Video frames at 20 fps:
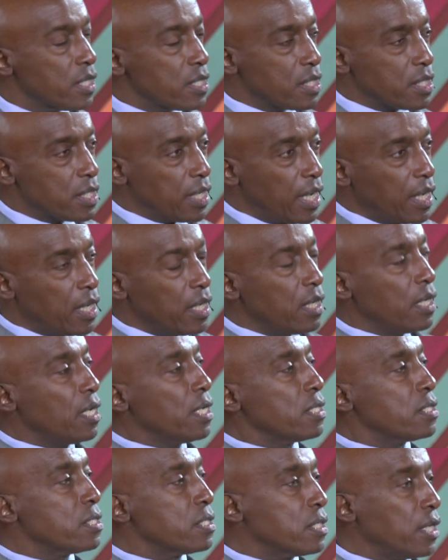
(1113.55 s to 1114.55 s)
the steady
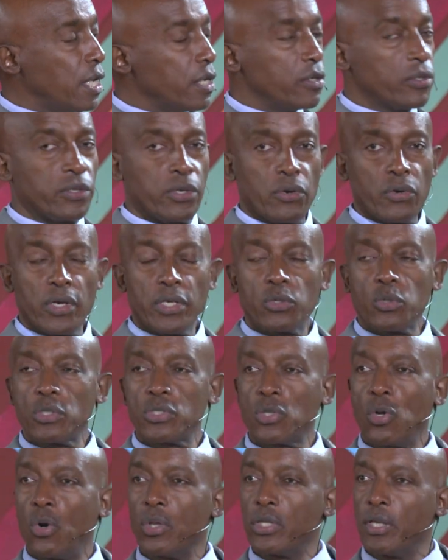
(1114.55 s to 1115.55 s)
state theory. It
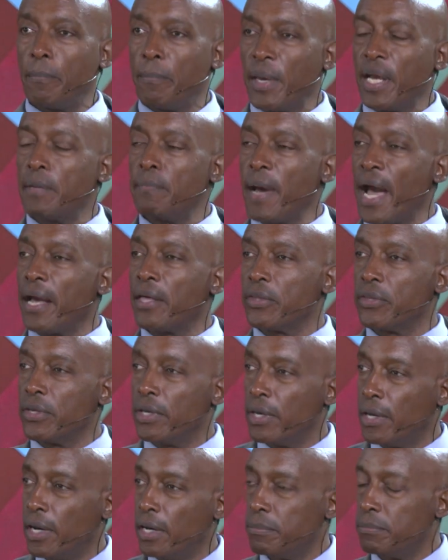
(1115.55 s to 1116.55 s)
was called the Big Bang,
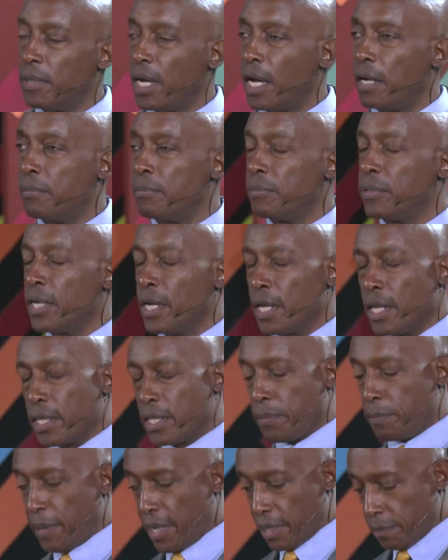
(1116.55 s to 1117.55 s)
the- um, um,
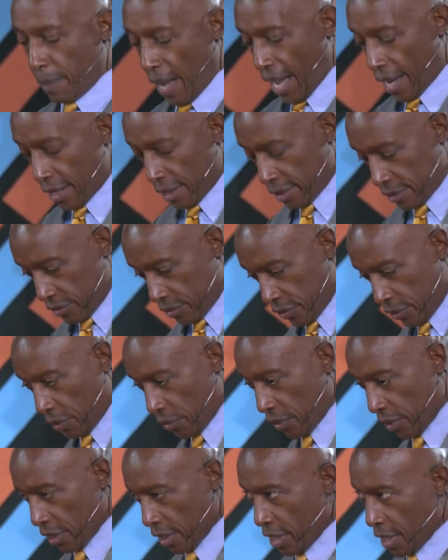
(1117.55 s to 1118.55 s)
the Big Bang
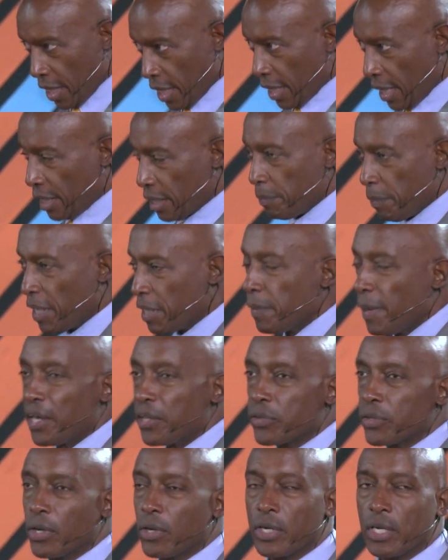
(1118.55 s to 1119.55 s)
theory. Now, the Big
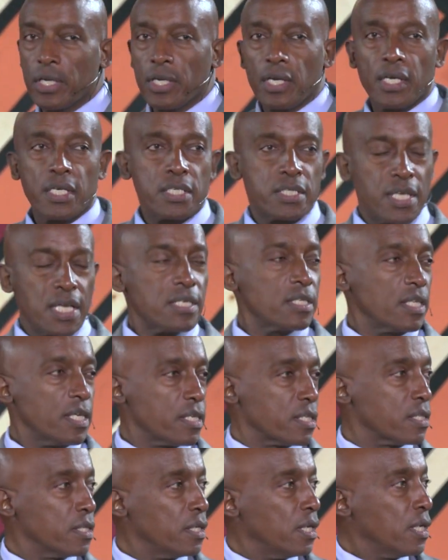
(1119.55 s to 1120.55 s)
Bang theory says
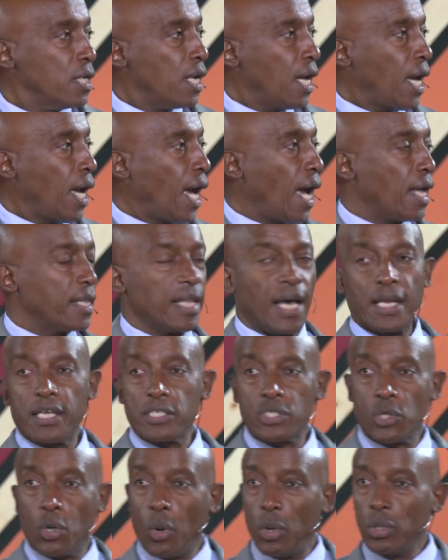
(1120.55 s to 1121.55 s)
this and that
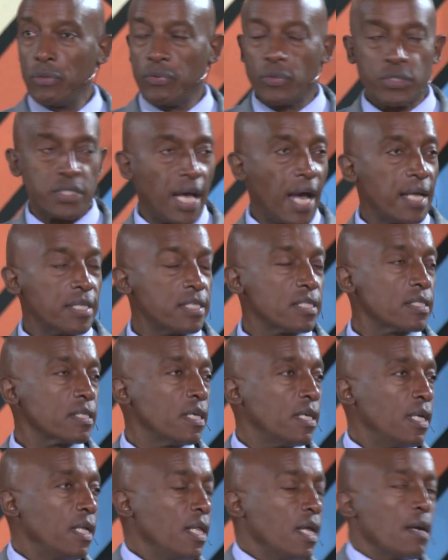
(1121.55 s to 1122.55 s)
is code for science.
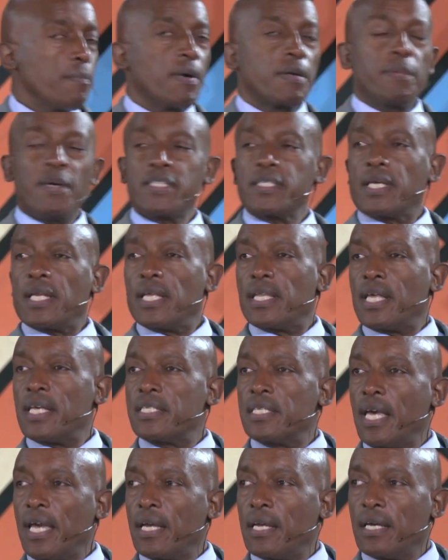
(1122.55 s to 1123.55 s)
But basically,
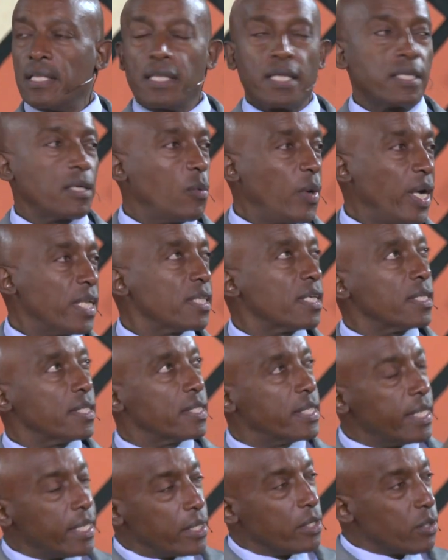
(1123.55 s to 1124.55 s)
they're saying that the world
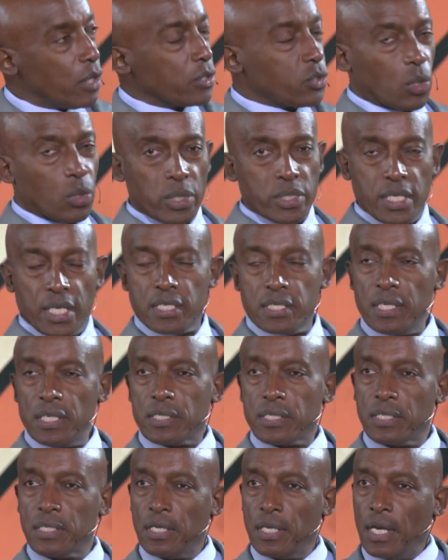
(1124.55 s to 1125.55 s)
did not always
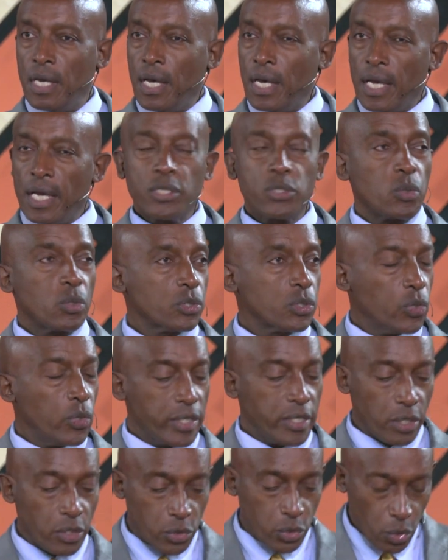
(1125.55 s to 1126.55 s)
exist. It was
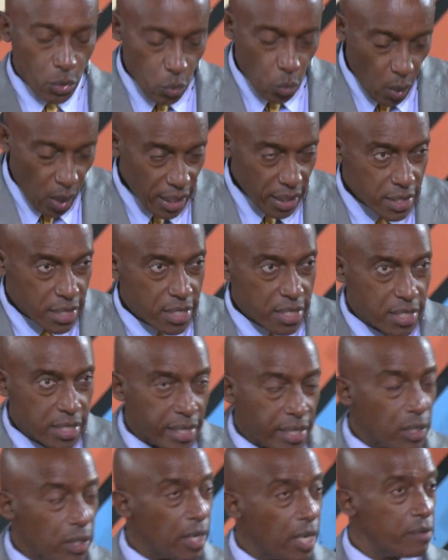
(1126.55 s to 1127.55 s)
created through one
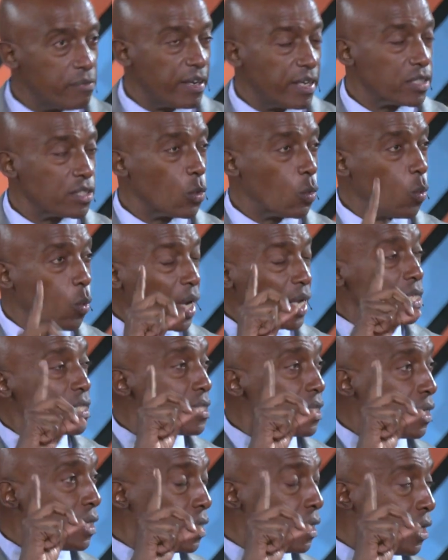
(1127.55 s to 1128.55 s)
singular event, one
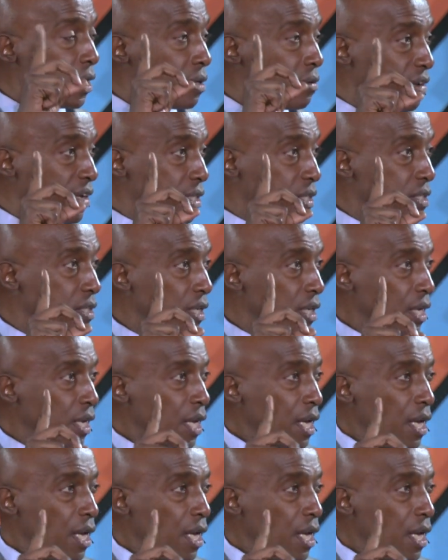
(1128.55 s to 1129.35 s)
singular event,